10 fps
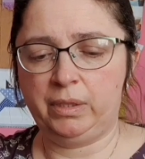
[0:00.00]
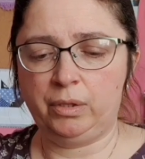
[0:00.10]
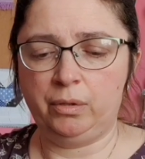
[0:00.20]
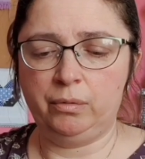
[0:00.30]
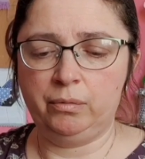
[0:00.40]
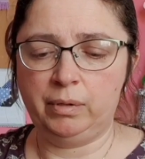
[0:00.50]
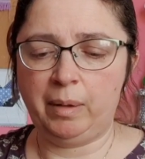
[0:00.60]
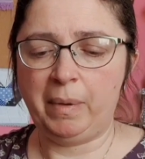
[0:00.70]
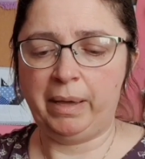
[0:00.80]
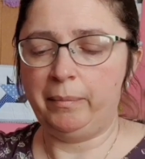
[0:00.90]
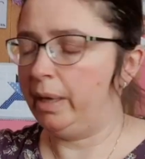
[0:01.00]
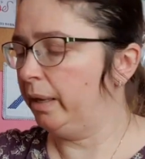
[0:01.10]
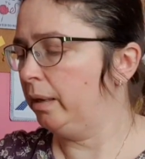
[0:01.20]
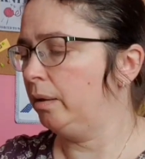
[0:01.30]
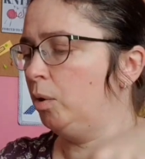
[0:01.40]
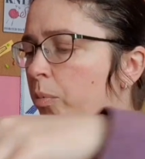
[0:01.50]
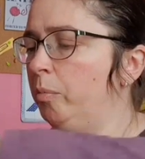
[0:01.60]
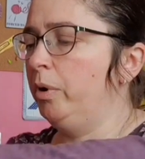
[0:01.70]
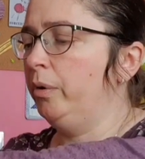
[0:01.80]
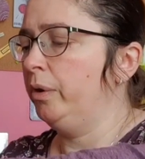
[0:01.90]
So I might make a couple
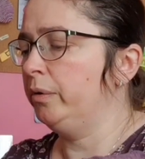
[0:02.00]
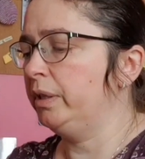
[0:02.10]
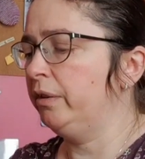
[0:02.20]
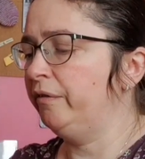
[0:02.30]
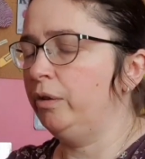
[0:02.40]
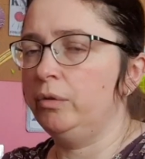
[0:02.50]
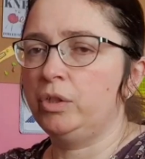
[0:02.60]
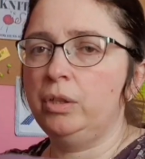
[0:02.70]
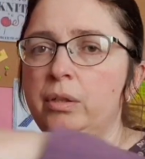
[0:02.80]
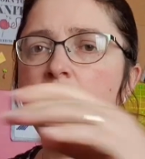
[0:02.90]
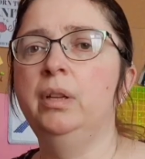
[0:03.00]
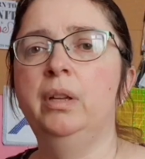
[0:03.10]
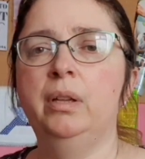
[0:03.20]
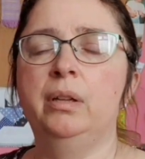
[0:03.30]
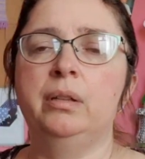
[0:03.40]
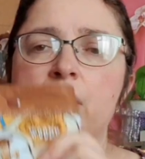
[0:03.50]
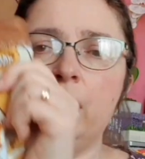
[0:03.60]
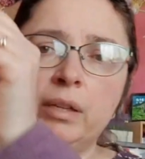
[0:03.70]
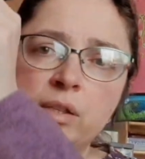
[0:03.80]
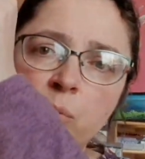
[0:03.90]
more of those in the future
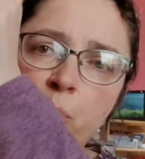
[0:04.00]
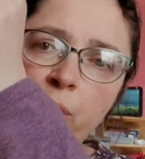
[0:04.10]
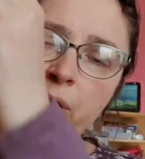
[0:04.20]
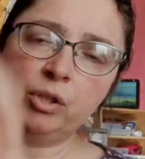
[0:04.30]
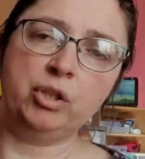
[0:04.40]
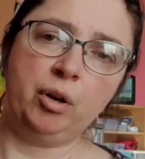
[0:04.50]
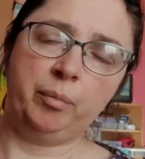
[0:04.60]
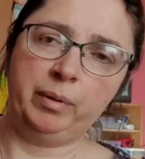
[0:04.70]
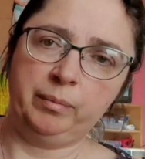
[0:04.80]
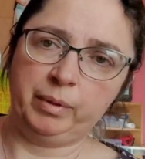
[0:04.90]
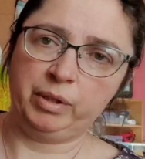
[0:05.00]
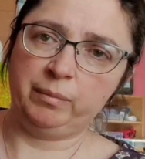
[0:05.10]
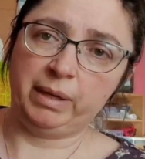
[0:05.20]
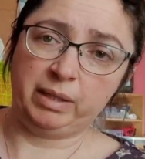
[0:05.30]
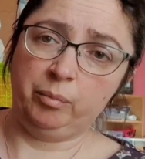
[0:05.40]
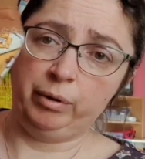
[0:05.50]
to put in the shop, because it makes a